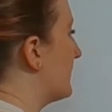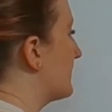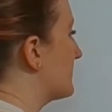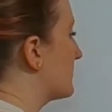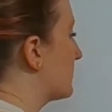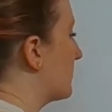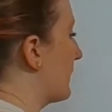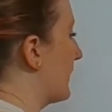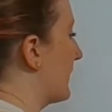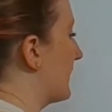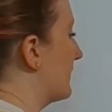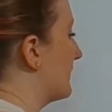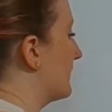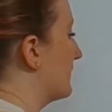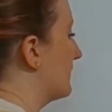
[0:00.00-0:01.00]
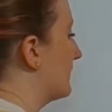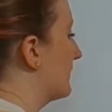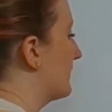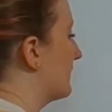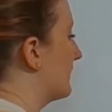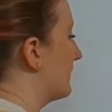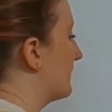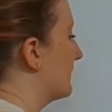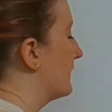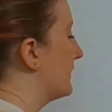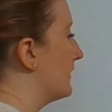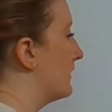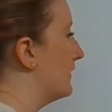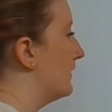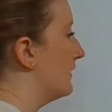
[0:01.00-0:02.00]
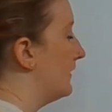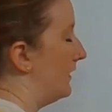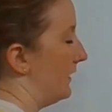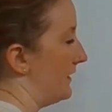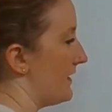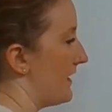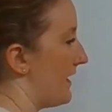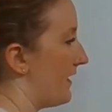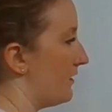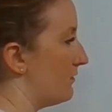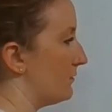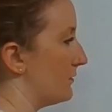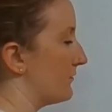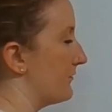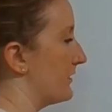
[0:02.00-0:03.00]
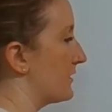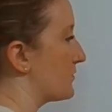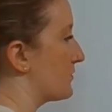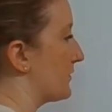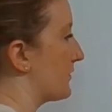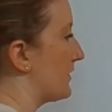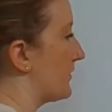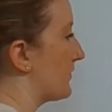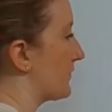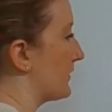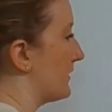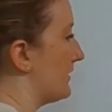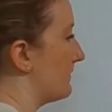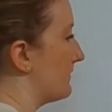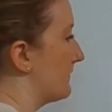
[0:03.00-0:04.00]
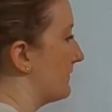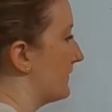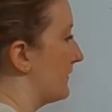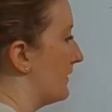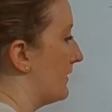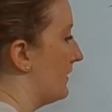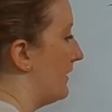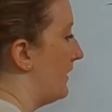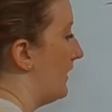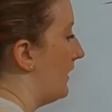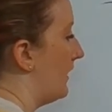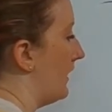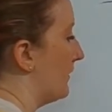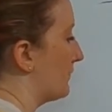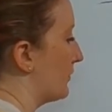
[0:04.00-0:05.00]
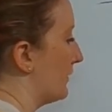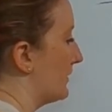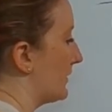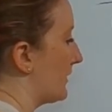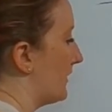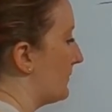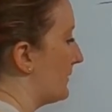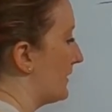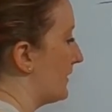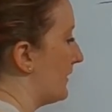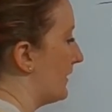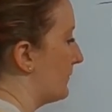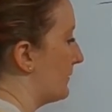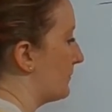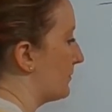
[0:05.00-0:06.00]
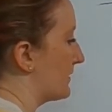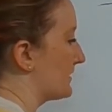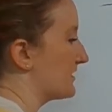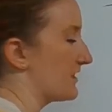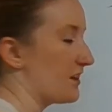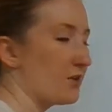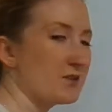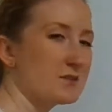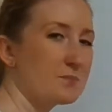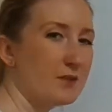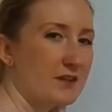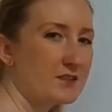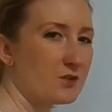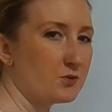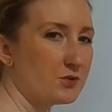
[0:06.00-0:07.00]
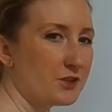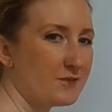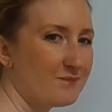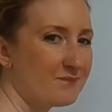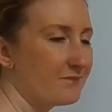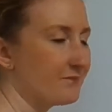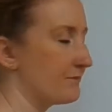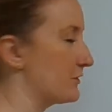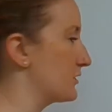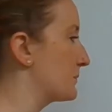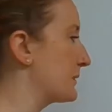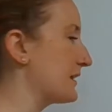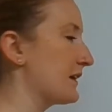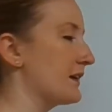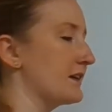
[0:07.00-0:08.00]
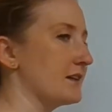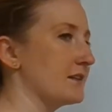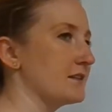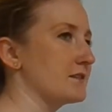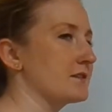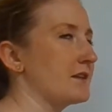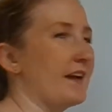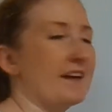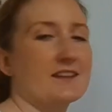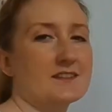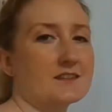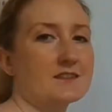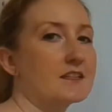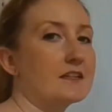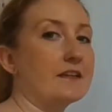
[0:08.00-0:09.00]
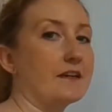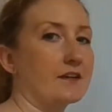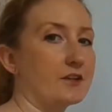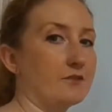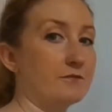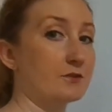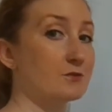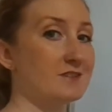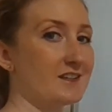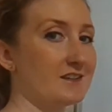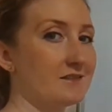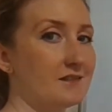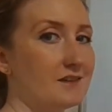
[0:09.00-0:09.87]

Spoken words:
squared. And now we're finished with our 3. I'm going to come here and I'm going to put a 0 as a placeholder, just because x's can get confusing